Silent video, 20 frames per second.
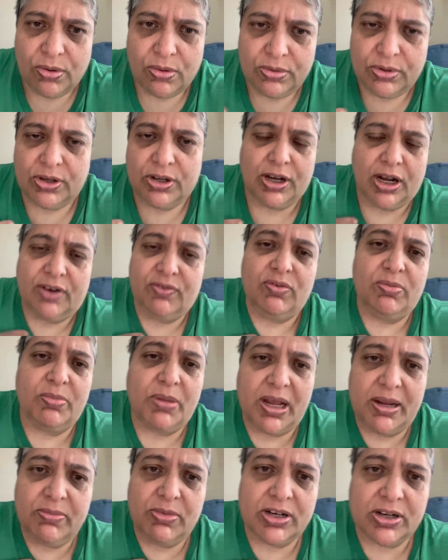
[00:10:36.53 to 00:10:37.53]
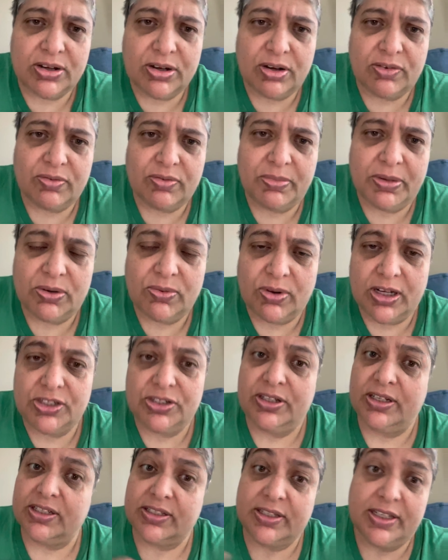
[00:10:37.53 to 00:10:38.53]
I'm on a government
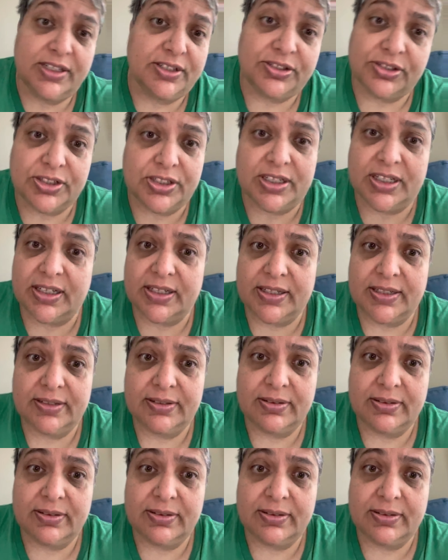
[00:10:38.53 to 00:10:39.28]
watch list, let's just say.